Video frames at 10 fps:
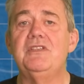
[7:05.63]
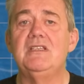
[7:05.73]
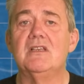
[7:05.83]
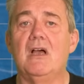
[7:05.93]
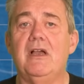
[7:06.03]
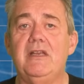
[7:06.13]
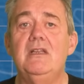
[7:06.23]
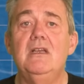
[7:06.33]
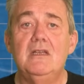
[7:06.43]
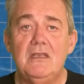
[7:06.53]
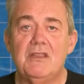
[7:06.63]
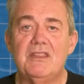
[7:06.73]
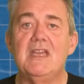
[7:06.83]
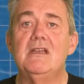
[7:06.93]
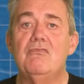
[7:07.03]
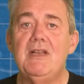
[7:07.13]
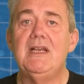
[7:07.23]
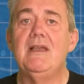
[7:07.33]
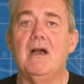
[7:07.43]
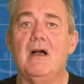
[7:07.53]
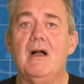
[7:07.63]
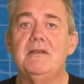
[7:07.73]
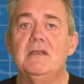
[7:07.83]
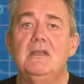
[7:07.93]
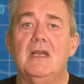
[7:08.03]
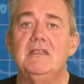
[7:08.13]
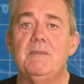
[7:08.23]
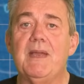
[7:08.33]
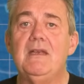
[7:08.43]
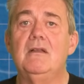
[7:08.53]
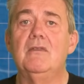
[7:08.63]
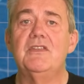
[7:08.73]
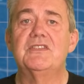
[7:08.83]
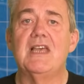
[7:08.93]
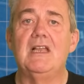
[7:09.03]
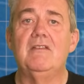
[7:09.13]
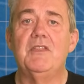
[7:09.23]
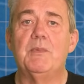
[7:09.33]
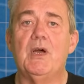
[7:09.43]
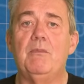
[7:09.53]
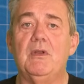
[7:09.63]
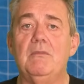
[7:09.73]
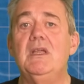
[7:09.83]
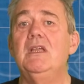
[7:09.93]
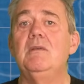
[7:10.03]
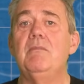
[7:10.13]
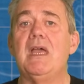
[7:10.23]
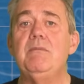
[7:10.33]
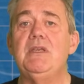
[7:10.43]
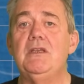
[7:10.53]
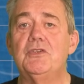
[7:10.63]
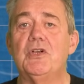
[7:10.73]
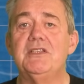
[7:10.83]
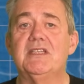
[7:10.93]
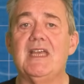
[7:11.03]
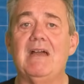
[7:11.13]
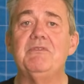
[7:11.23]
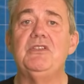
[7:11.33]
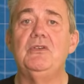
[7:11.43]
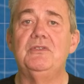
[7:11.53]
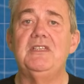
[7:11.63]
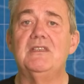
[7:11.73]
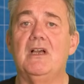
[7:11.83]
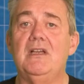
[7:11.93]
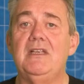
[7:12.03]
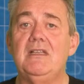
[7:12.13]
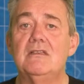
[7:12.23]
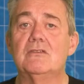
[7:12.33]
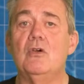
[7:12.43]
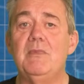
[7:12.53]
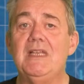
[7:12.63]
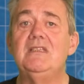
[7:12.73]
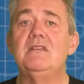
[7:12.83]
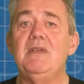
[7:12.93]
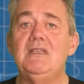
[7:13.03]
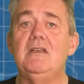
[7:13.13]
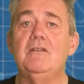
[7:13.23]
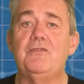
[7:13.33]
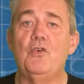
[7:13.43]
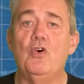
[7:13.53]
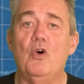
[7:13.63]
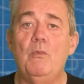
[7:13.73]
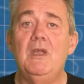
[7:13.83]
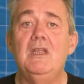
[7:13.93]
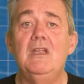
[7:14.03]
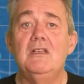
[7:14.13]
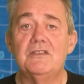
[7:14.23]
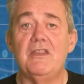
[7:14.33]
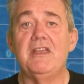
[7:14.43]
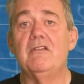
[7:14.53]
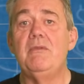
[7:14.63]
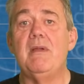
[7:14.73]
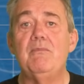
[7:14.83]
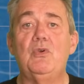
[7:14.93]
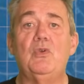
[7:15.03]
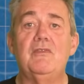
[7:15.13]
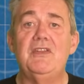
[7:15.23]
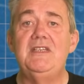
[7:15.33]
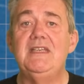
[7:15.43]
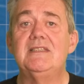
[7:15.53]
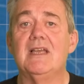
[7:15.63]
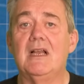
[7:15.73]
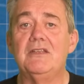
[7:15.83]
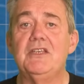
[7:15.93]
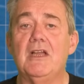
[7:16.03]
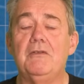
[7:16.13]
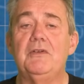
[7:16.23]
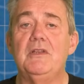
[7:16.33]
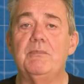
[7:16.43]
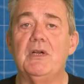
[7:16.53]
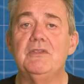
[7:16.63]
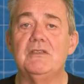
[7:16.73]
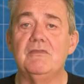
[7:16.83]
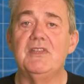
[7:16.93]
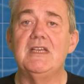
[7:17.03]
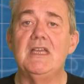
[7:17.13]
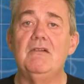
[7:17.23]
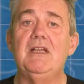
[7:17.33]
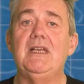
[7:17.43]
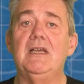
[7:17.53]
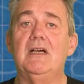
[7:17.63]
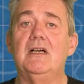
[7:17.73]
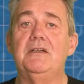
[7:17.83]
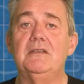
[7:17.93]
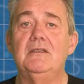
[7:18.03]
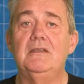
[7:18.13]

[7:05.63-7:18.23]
design, you think really hard, and depending on the scale of the problem, maybe you try to capture your design in some intermediate form so that you can remember all of the detail as you go through the process of thinking really hard.